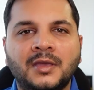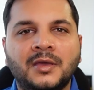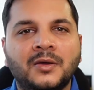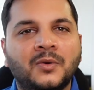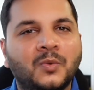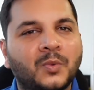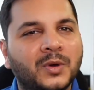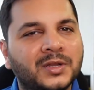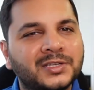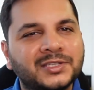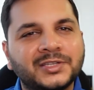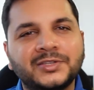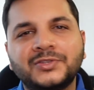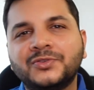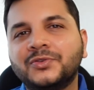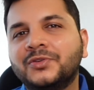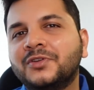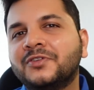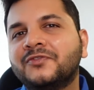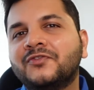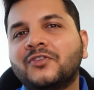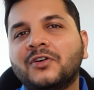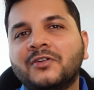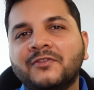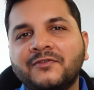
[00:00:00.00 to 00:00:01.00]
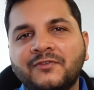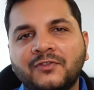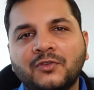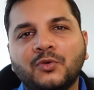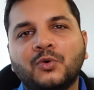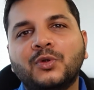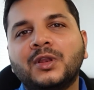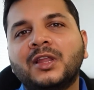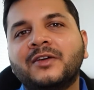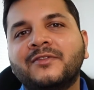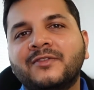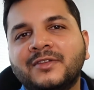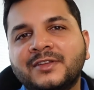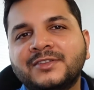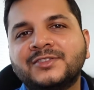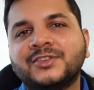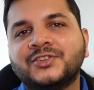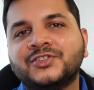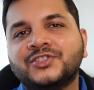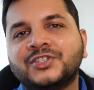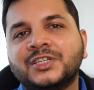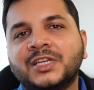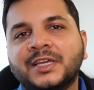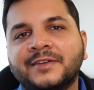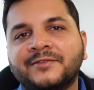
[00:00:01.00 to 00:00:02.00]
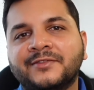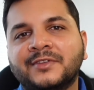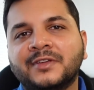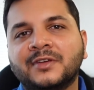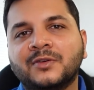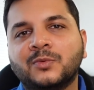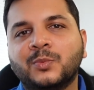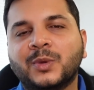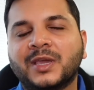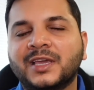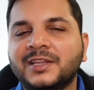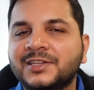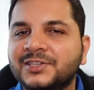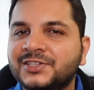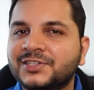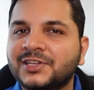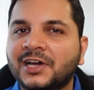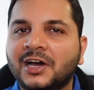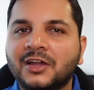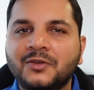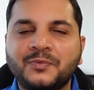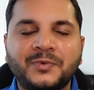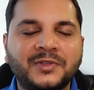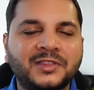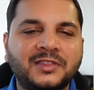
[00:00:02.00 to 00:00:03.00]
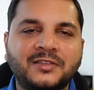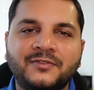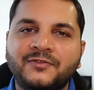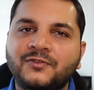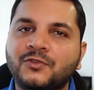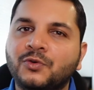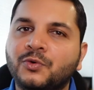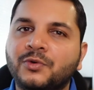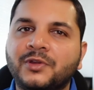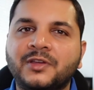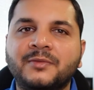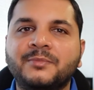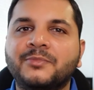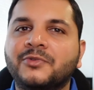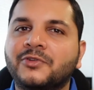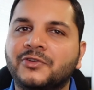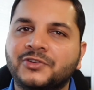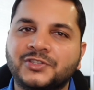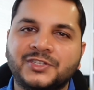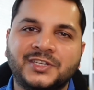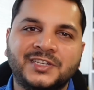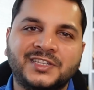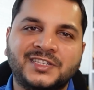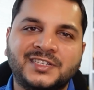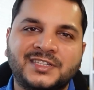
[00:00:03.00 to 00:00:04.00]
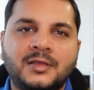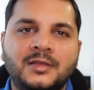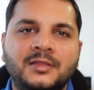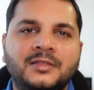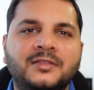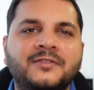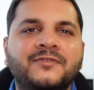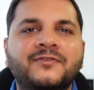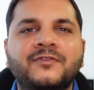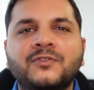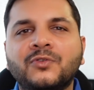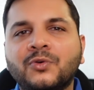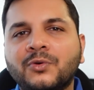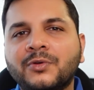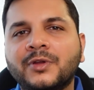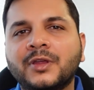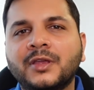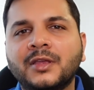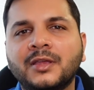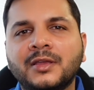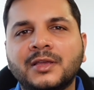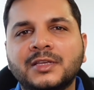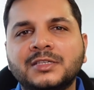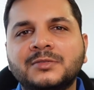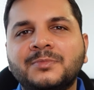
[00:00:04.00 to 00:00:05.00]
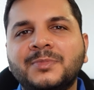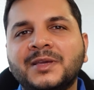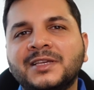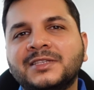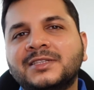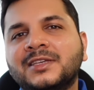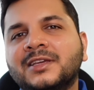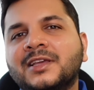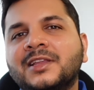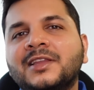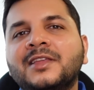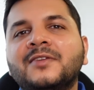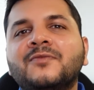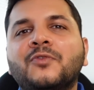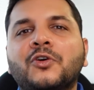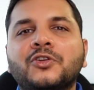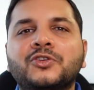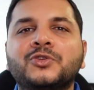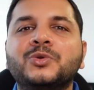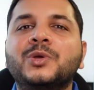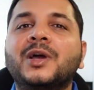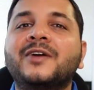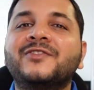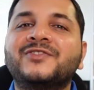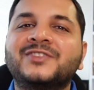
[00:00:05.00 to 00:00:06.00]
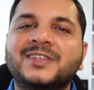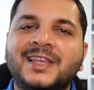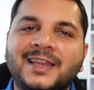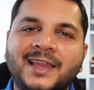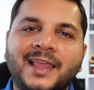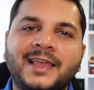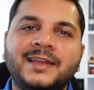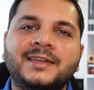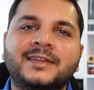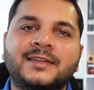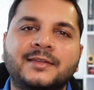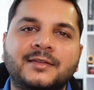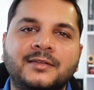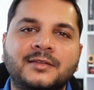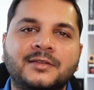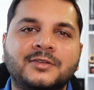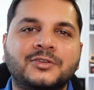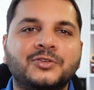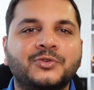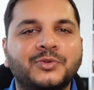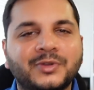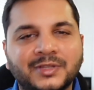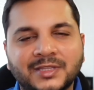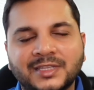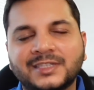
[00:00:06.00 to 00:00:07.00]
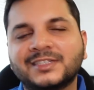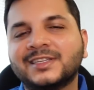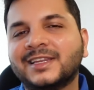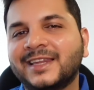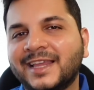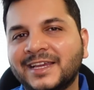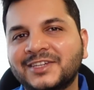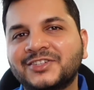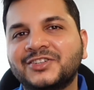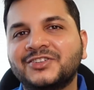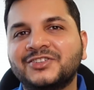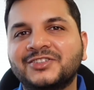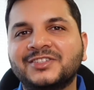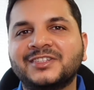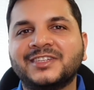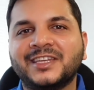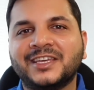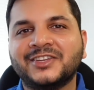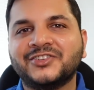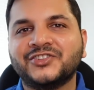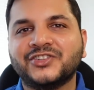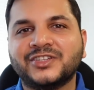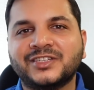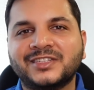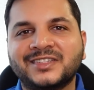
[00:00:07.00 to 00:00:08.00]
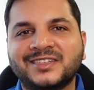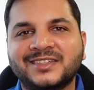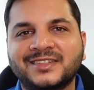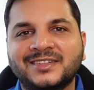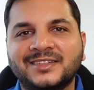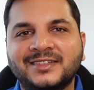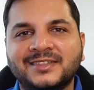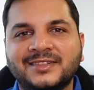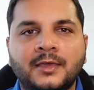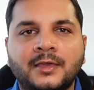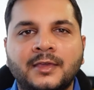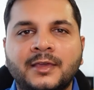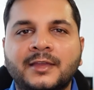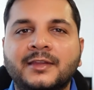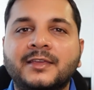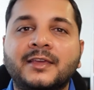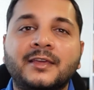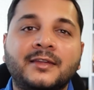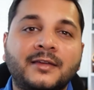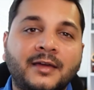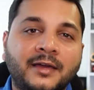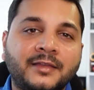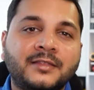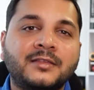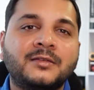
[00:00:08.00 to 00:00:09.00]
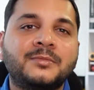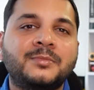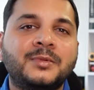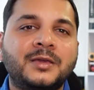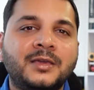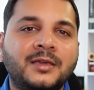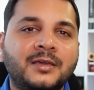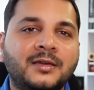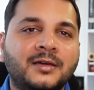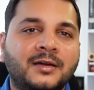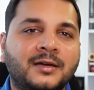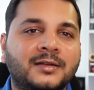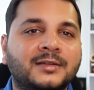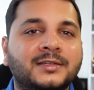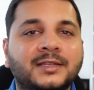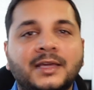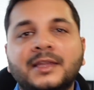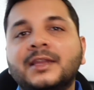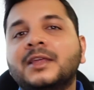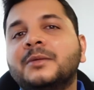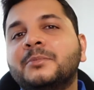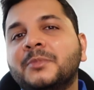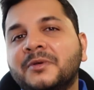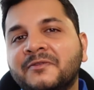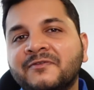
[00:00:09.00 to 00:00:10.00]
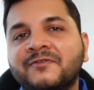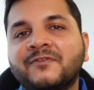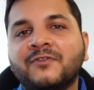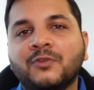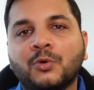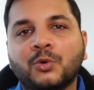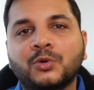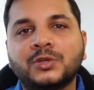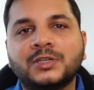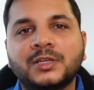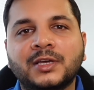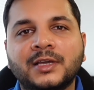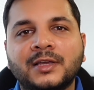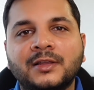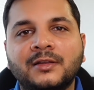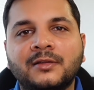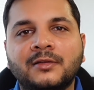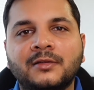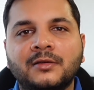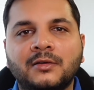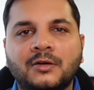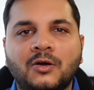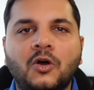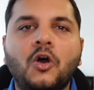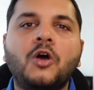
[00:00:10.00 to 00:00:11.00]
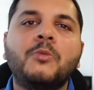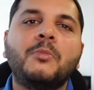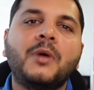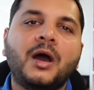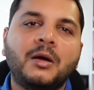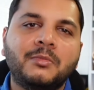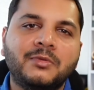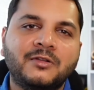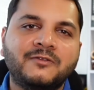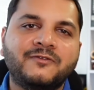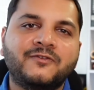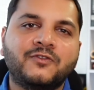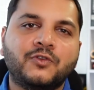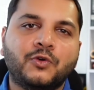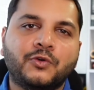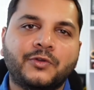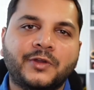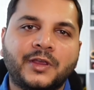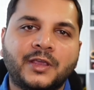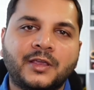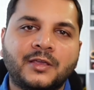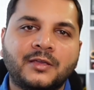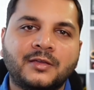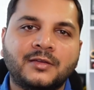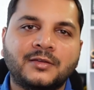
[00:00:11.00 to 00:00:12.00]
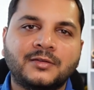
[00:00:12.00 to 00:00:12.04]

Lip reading: Once a uniform floor level is achieved, we can start with the flooring process. The flooring is basically what you have selected during the selection stages. It can either be a 10 mm floor tile or marble flooring.